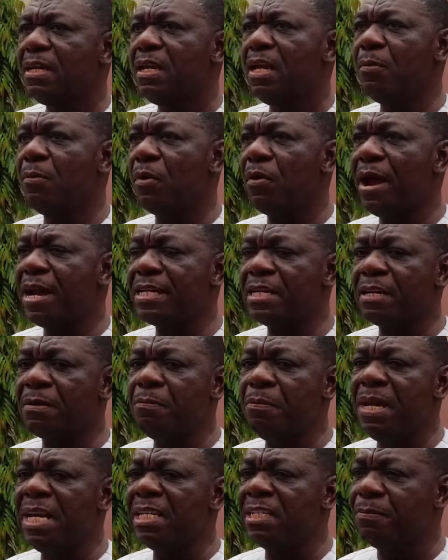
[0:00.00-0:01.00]
Hemorrhagic
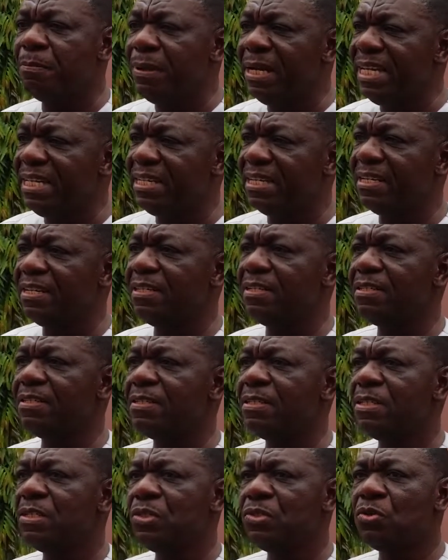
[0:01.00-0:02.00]
means bleeding.
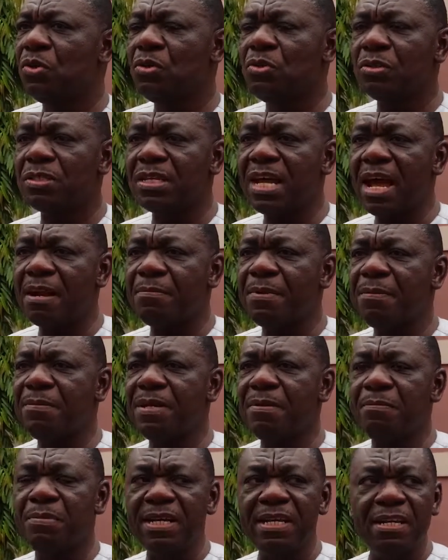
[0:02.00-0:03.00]
So you start
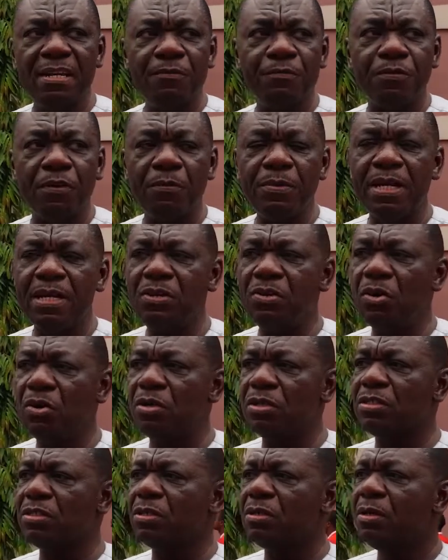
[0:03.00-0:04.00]
maybe bleeding from the
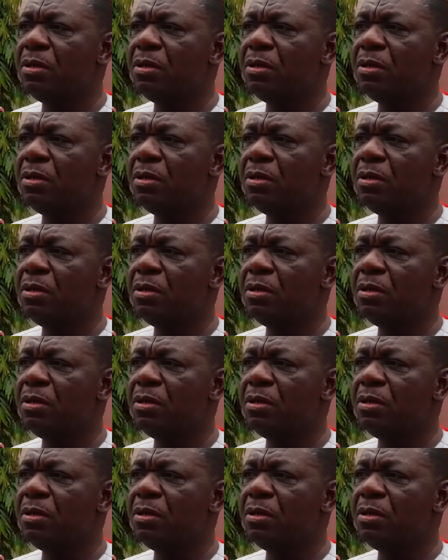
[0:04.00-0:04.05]
nose,